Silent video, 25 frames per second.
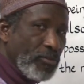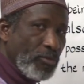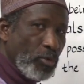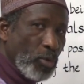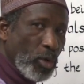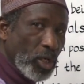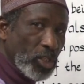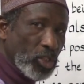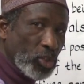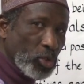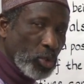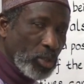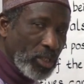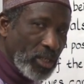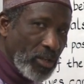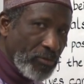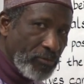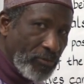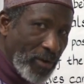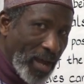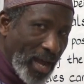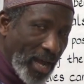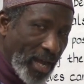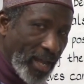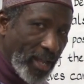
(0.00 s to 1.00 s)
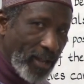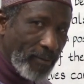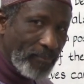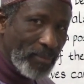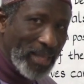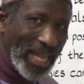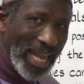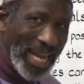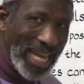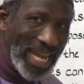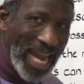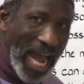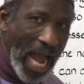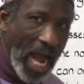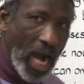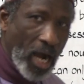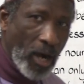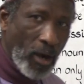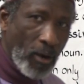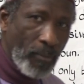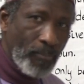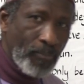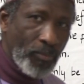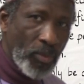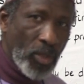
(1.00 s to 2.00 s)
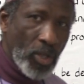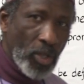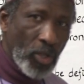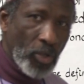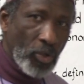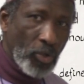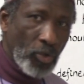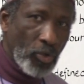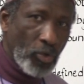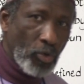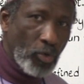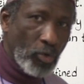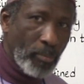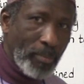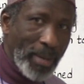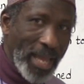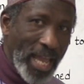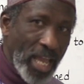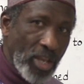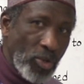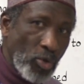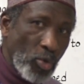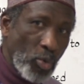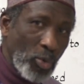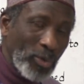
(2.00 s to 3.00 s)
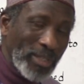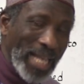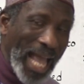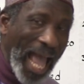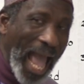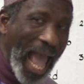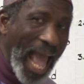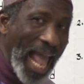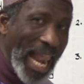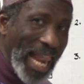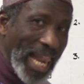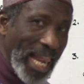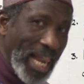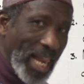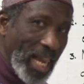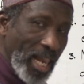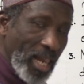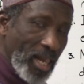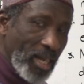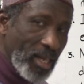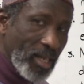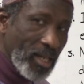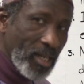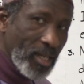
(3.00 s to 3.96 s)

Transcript: If you want to define a noun, you may use L,